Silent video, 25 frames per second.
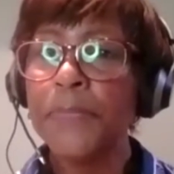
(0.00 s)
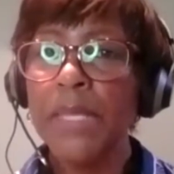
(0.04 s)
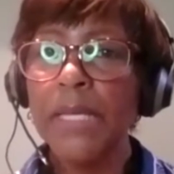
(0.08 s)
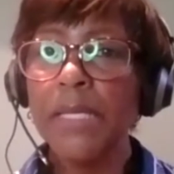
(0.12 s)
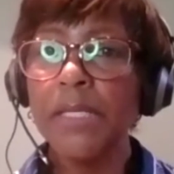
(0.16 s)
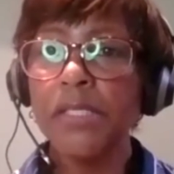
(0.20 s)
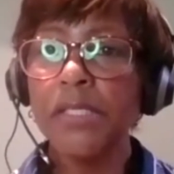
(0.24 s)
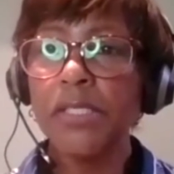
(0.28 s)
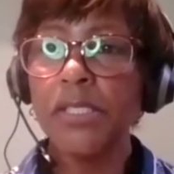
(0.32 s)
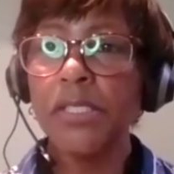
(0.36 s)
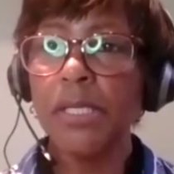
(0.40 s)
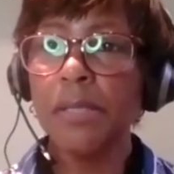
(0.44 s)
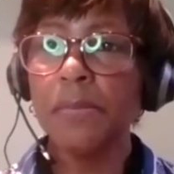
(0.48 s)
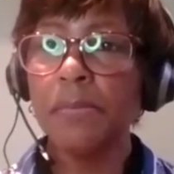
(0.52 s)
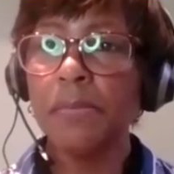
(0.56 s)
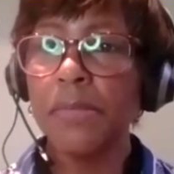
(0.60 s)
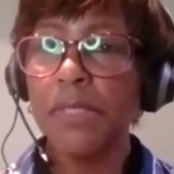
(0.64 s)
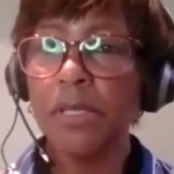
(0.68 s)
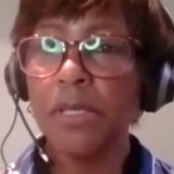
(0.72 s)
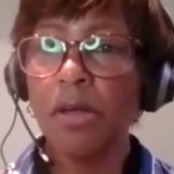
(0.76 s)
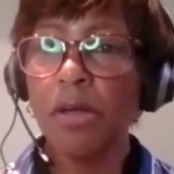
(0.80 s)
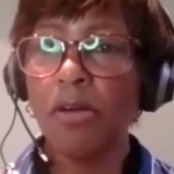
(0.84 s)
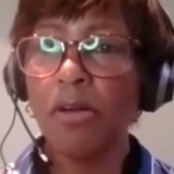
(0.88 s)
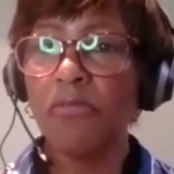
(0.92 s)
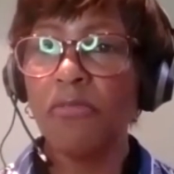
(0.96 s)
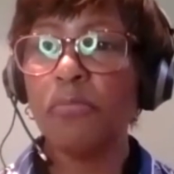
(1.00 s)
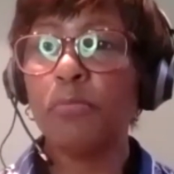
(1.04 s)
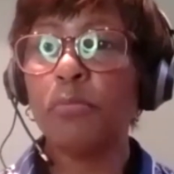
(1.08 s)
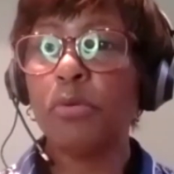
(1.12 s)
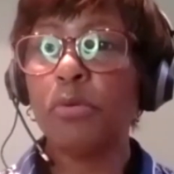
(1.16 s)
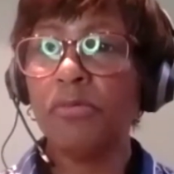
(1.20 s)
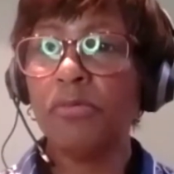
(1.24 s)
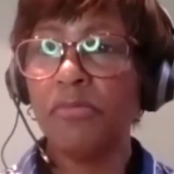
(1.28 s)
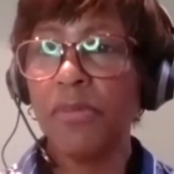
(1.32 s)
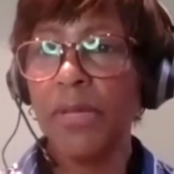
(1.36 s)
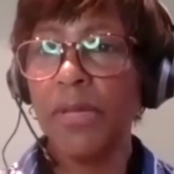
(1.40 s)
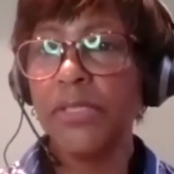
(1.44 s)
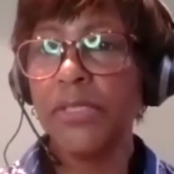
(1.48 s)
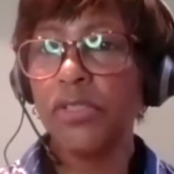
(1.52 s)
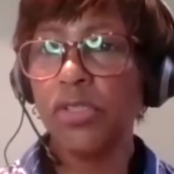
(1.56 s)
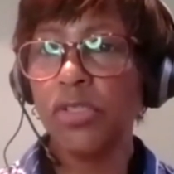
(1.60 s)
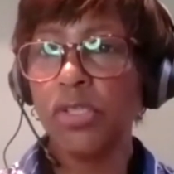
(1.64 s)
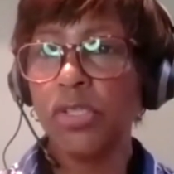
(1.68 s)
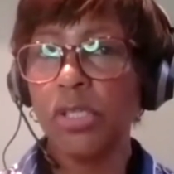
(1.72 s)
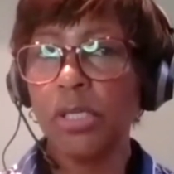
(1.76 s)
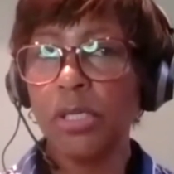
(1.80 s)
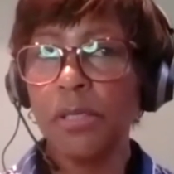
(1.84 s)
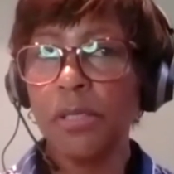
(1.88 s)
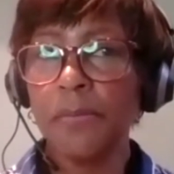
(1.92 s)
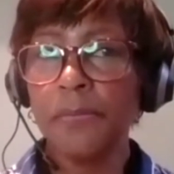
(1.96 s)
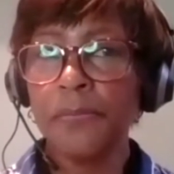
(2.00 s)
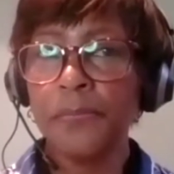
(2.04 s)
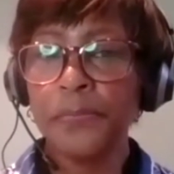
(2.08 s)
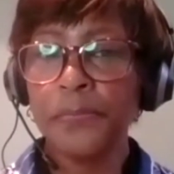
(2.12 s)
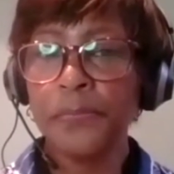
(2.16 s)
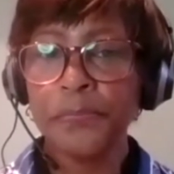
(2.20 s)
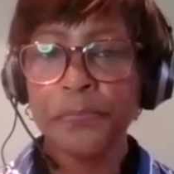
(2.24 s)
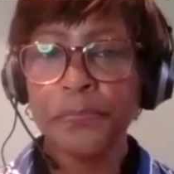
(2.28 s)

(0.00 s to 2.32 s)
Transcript: In terms of prevention,